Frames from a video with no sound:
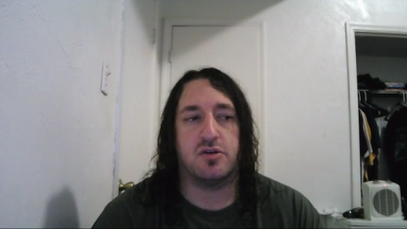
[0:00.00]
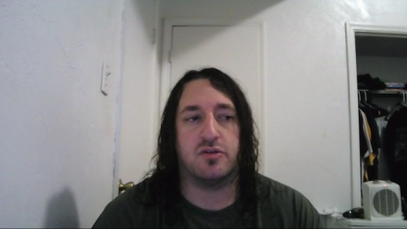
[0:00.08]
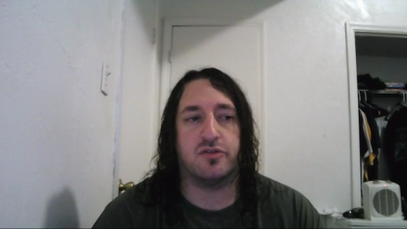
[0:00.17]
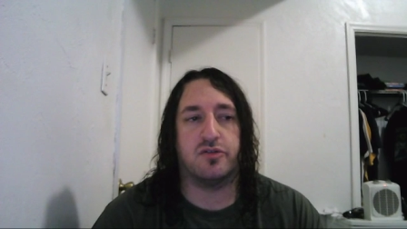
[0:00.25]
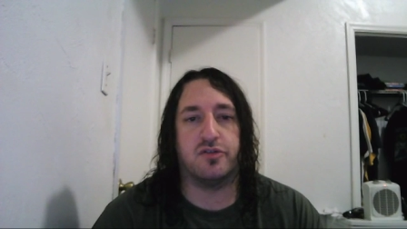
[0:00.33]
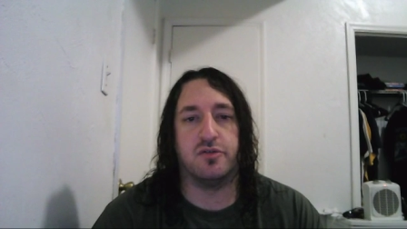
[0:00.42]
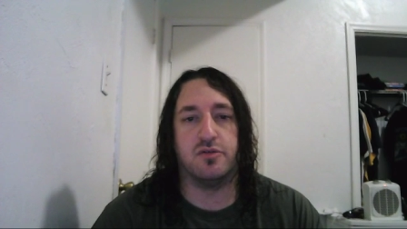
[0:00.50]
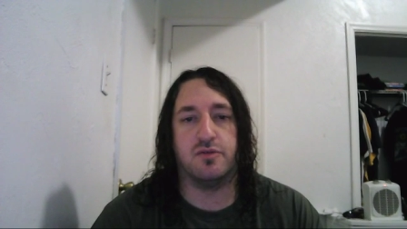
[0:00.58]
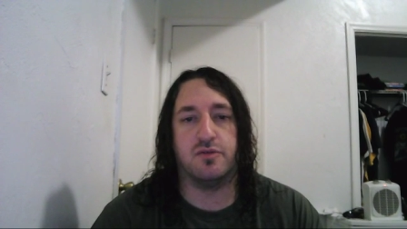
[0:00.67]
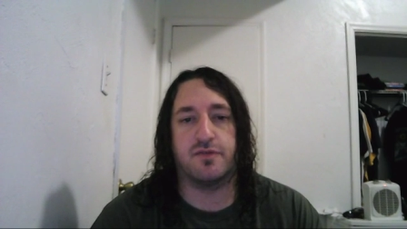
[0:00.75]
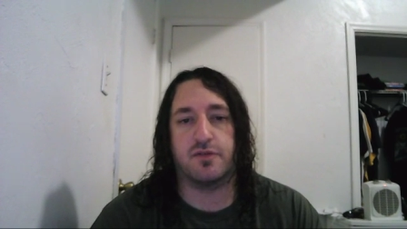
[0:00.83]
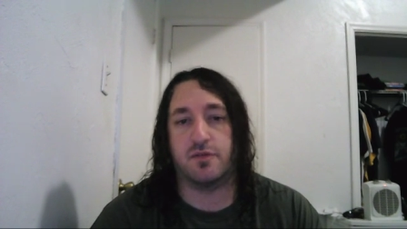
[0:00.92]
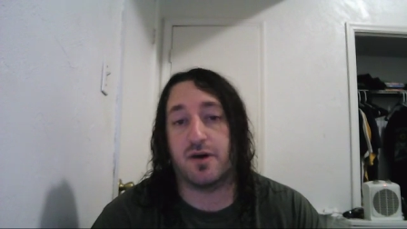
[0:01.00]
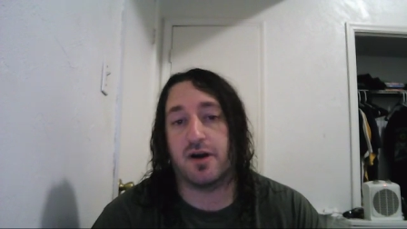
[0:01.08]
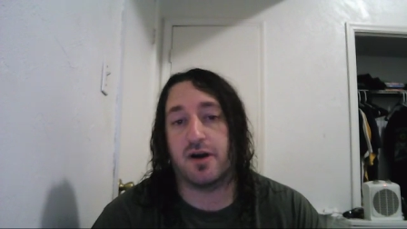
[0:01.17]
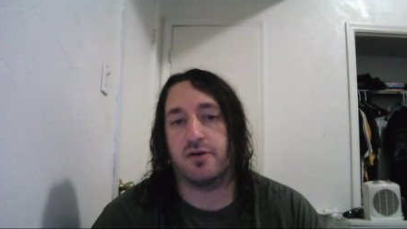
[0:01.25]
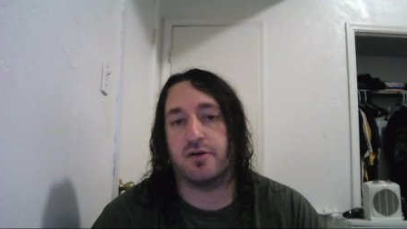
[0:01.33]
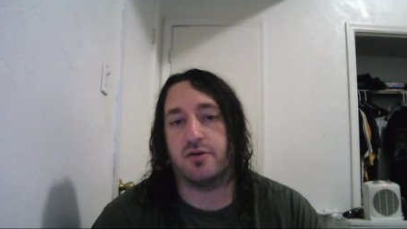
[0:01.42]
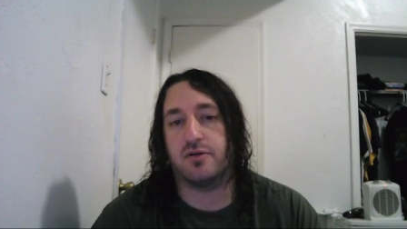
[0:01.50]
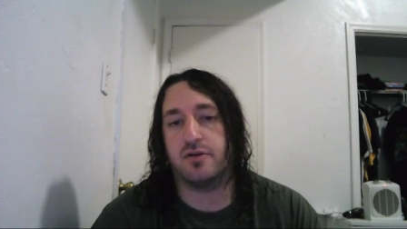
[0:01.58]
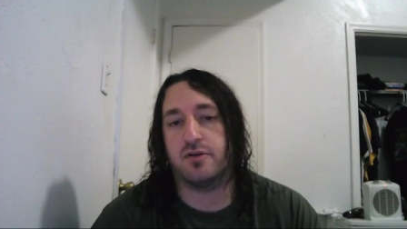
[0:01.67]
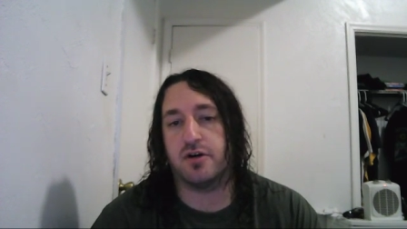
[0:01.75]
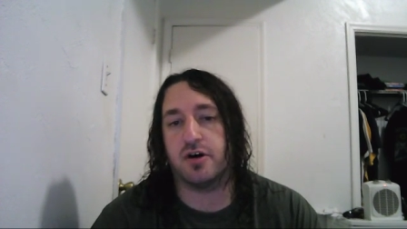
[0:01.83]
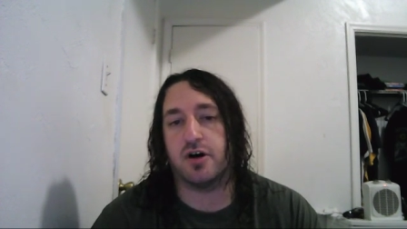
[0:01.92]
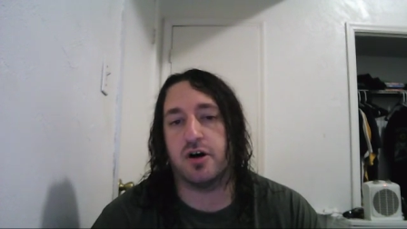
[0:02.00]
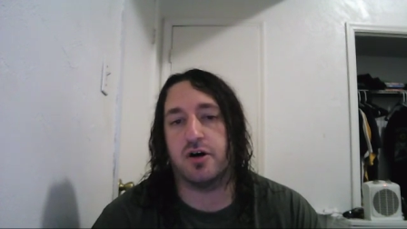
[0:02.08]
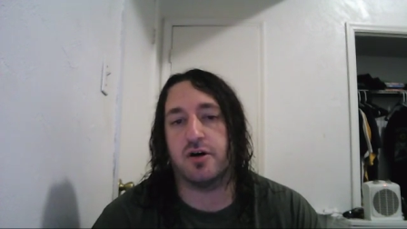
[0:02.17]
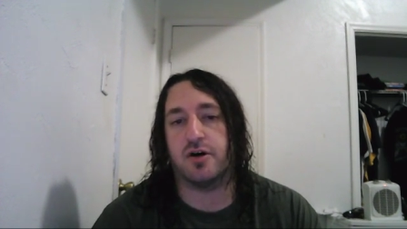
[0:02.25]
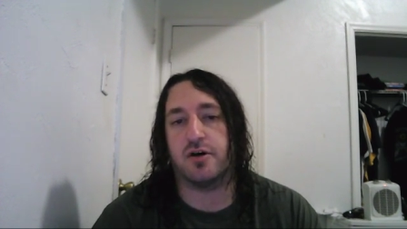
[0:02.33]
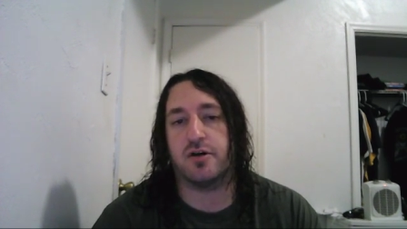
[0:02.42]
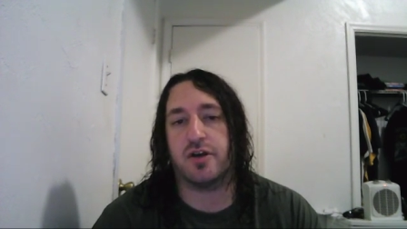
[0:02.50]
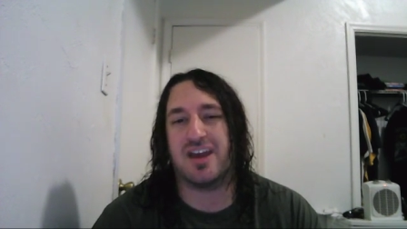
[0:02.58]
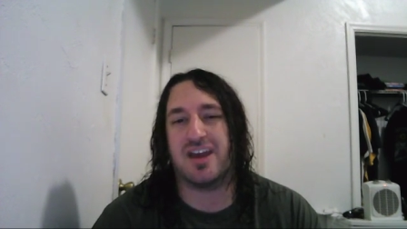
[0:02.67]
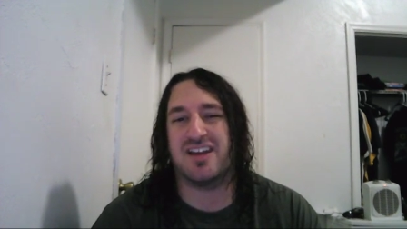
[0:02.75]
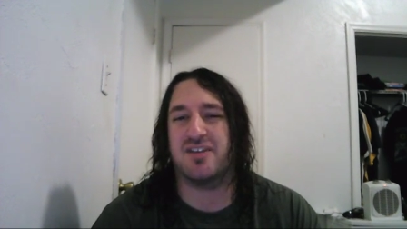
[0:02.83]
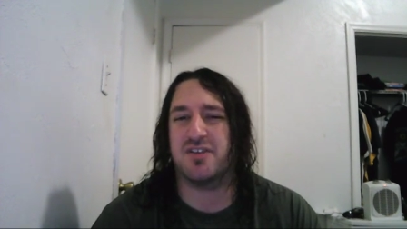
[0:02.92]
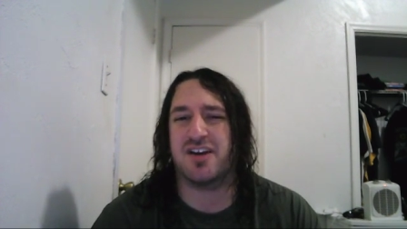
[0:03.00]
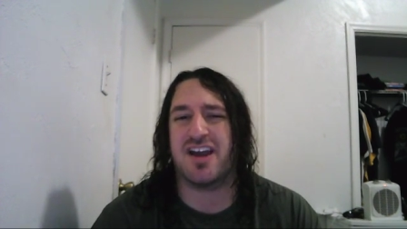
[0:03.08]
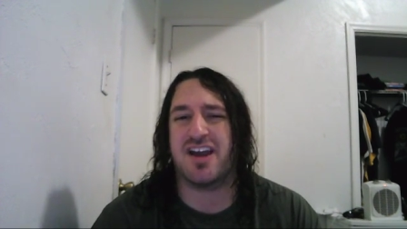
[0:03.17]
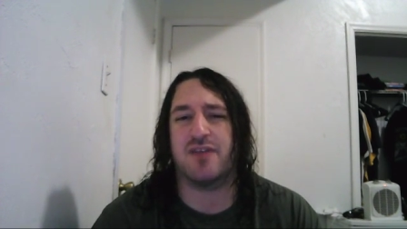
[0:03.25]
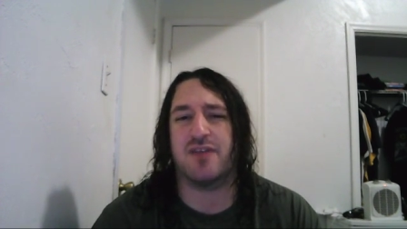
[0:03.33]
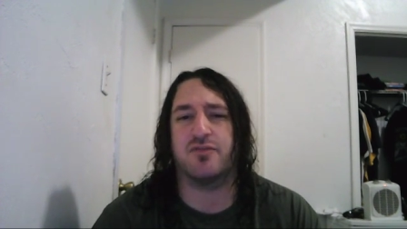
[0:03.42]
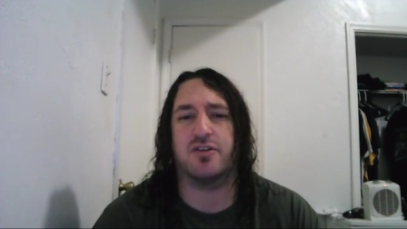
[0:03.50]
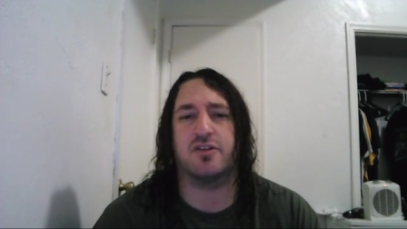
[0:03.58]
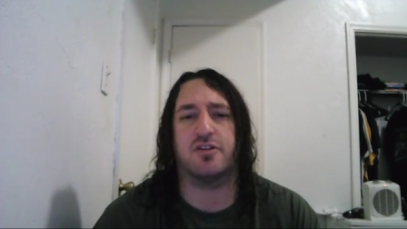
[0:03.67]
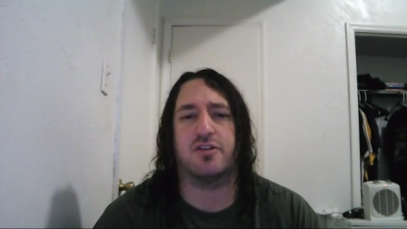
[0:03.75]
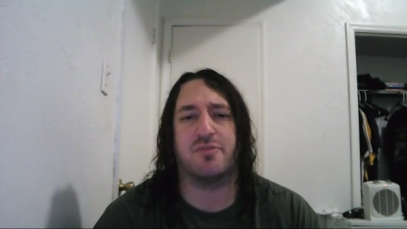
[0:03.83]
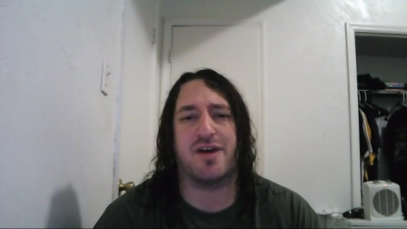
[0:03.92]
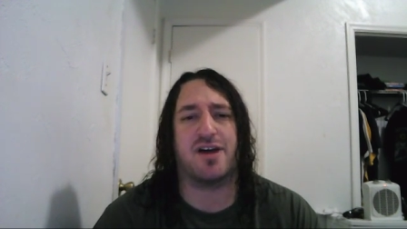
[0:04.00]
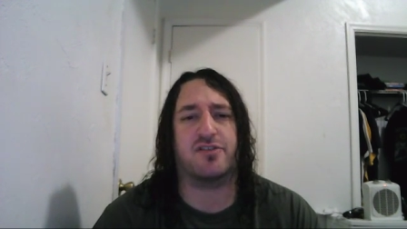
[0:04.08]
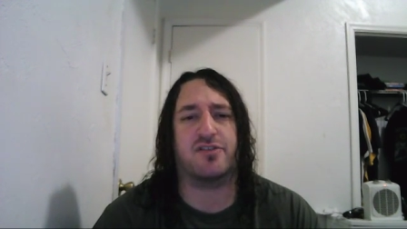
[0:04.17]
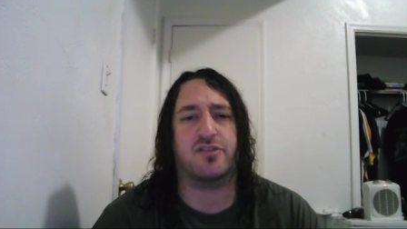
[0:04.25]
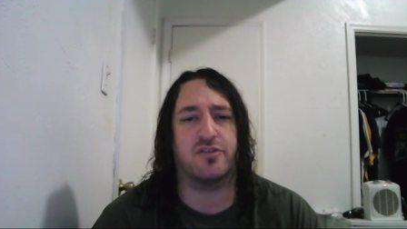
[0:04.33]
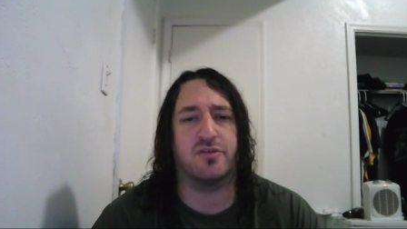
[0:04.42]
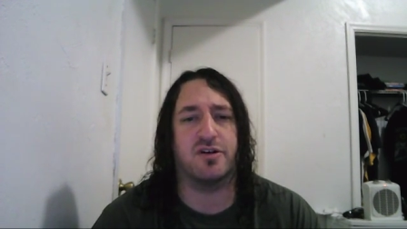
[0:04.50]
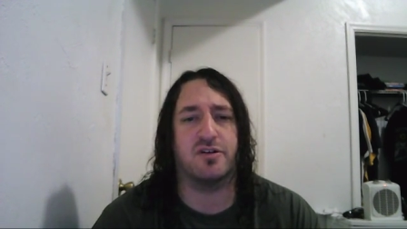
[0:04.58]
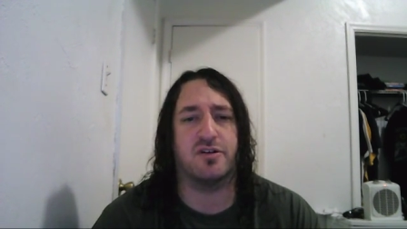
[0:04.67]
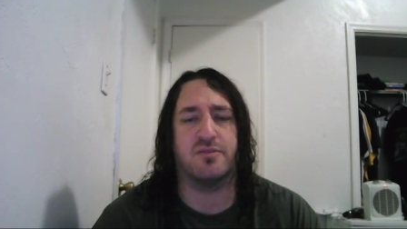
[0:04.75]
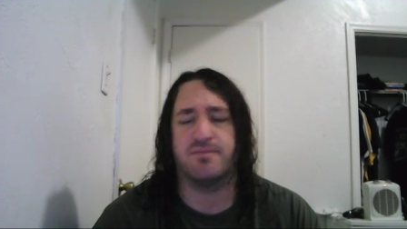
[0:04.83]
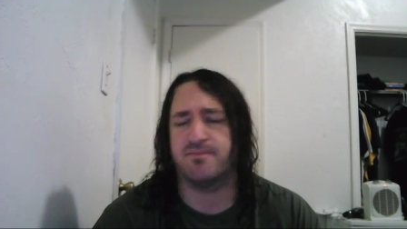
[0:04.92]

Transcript: do for a while, and I think I have done in the past as well.